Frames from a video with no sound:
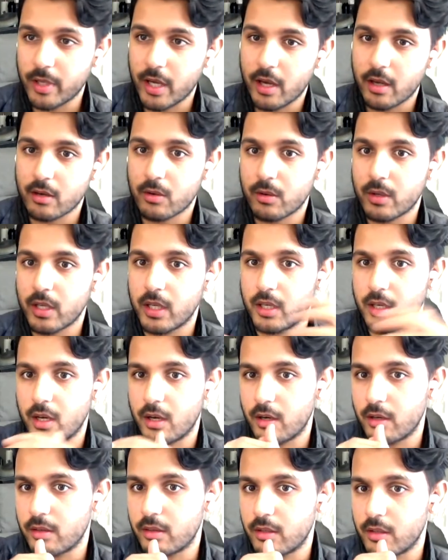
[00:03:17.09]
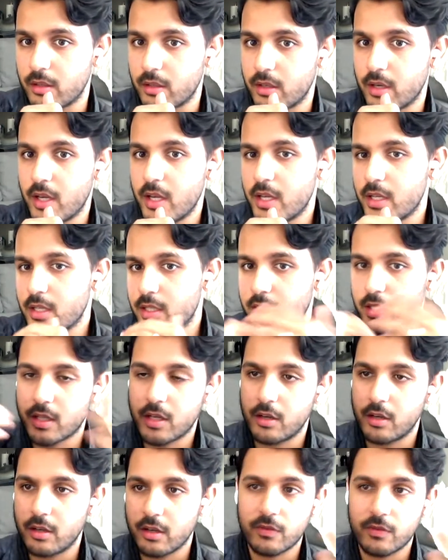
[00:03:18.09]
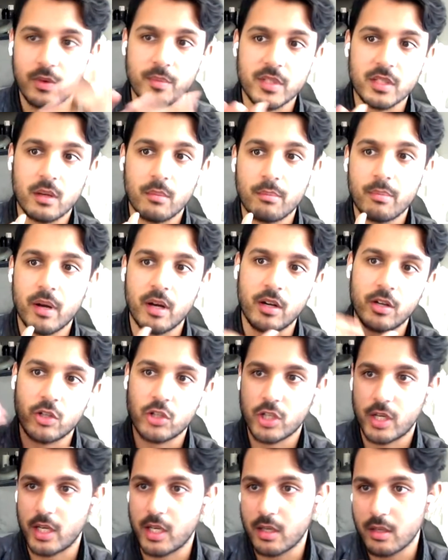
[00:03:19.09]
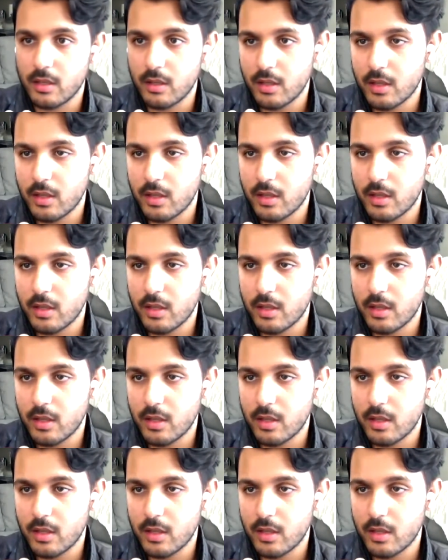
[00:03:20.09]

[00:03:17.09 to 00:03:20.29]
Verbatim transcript: category inherit their security from some parent chain.